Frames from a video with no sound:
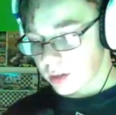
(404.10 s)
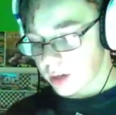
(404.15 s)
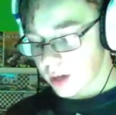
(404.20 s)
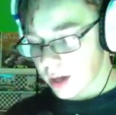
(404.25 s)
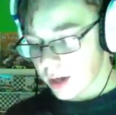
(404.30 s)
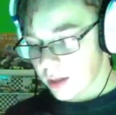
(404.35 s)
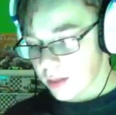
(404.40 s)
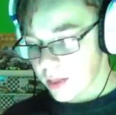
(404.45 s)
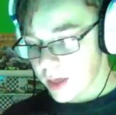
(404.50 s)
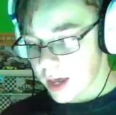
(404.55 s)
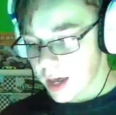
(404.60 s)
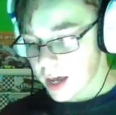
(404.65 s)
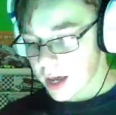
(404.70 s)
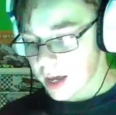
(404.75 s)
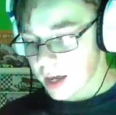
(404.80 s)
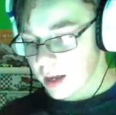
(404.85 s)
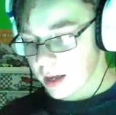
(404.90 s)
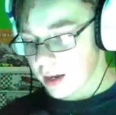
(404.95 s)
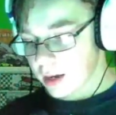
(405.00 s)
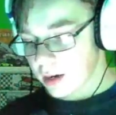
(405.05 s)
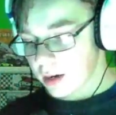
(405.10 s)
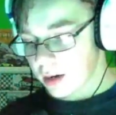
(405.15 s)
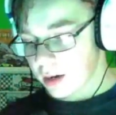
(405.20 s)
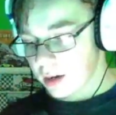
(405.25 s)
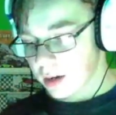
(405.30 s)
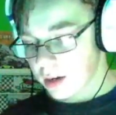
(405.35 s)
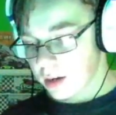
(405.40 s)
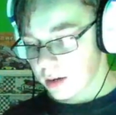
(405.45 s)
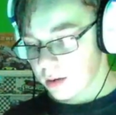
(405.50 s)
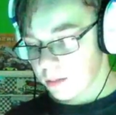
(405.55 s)
and then
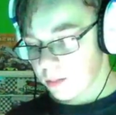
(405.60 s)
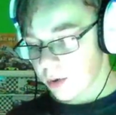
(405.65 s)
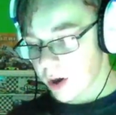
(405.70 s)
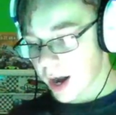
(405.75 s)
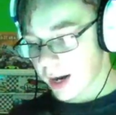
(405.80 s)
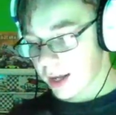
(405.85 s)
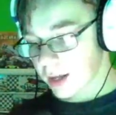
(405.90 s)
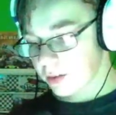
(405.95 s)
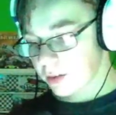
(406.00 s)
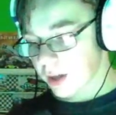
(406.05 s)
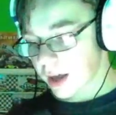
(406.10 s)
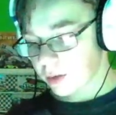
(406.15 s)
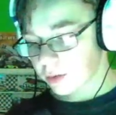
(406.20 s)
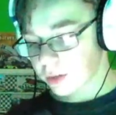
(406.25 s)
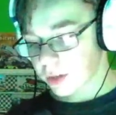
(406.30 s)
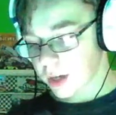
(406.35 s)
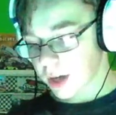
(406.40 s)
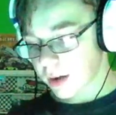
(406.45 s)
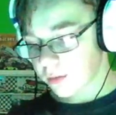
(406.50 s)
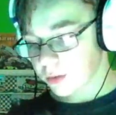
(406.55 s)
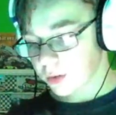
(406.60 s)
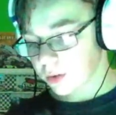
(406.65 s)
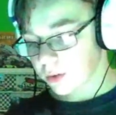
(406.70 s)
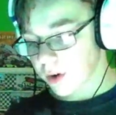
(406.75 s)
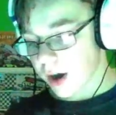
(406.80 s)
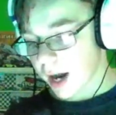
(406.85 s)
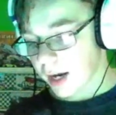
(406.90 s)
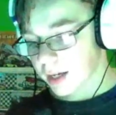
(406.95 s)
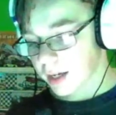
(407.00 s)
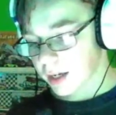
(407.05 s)
Brad Keselowski, after
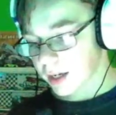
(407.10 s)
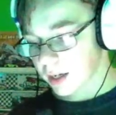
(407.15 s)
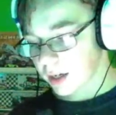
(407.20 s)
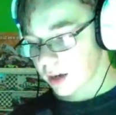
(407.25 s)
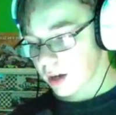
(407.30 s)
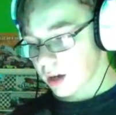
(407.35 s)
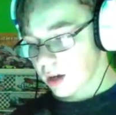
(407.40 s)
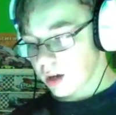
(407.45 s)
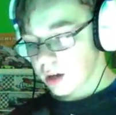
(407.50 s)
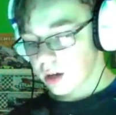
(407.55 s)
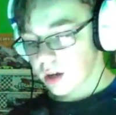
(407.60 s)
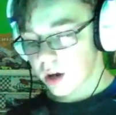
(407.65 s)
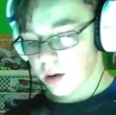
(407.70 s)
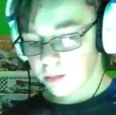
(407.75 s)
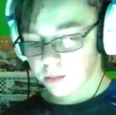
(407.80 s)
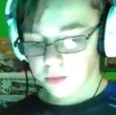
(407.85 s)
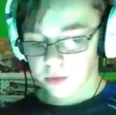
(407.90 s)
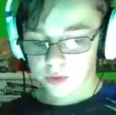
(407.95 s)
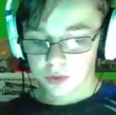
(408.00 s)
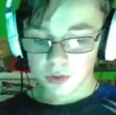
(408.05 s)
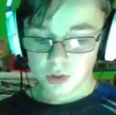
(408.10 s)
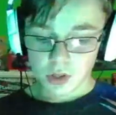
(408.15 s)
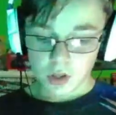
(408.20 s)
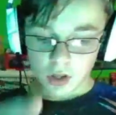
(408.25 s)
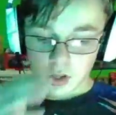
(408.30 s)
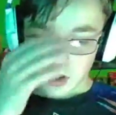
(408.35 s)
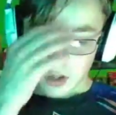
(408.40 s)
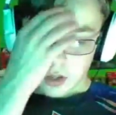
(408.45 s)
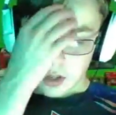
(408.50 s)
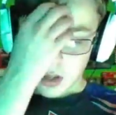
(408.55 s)
wrecking, comes
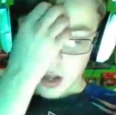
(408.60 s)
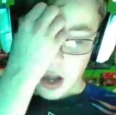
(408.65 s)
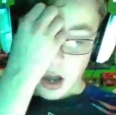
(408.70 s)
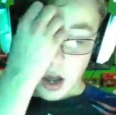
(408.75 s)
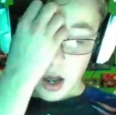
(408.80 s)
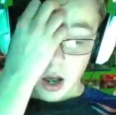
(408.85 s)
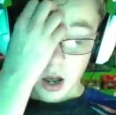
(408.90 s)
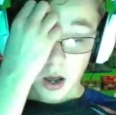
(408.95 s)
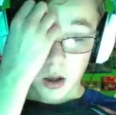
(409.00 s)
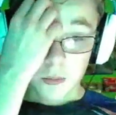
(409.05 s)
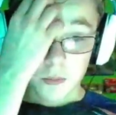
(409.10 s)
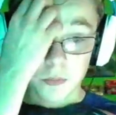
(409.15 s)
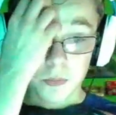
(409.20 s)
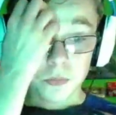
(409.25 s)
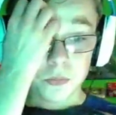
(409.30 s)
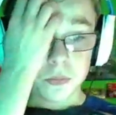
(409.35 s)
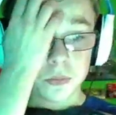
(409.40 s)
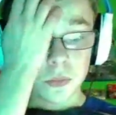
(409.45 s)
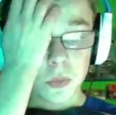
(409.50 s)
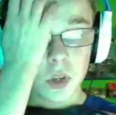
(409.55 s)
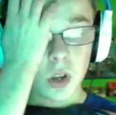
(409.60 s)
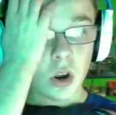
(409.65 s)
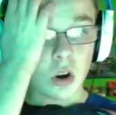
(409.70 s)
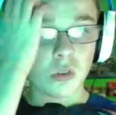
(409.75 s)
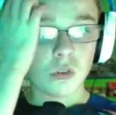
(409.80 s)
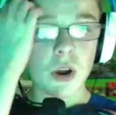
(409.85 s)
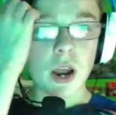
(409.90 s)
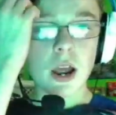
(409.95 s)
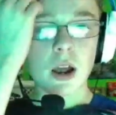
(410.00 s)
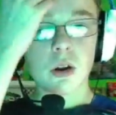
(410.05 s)

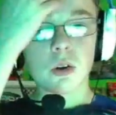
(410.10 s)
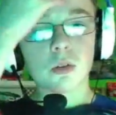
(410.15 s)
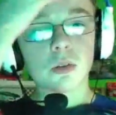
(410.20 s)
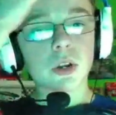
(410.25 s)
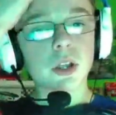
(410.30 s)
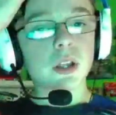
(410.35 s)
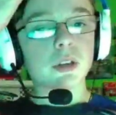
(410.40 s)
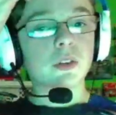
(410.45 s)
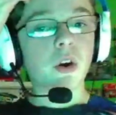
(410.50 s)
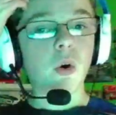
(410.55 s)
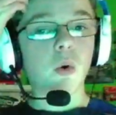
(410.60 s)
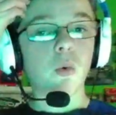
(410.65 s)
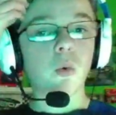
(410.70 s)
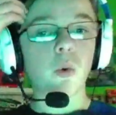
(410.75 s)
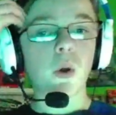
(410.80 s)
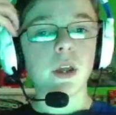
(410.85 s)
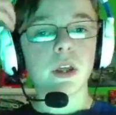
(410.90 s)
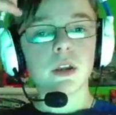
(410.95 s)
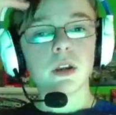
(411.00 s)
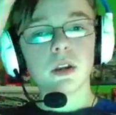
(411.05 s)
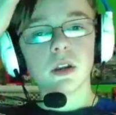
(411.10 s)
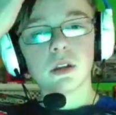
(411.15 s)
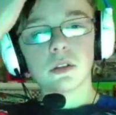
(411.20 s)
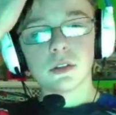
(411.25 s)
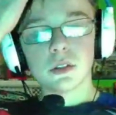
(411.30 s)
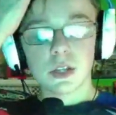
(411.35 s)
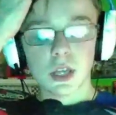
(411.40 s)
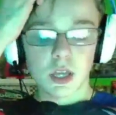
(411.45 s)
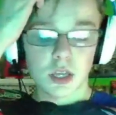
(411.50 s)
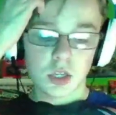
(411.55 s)
around to win
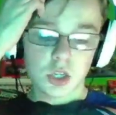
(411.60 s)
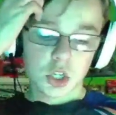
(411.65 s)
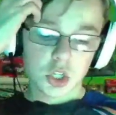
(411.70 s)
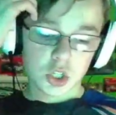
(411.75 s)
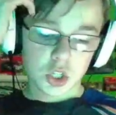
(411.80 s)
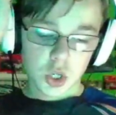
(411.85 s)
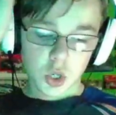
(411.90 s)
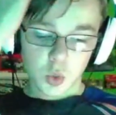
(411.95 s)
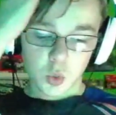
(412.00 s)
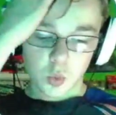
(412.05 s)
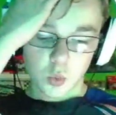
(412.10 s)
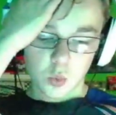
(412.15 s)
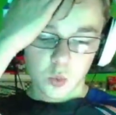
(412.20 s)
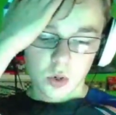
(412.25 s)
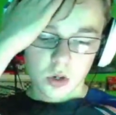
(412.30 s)
stage 2.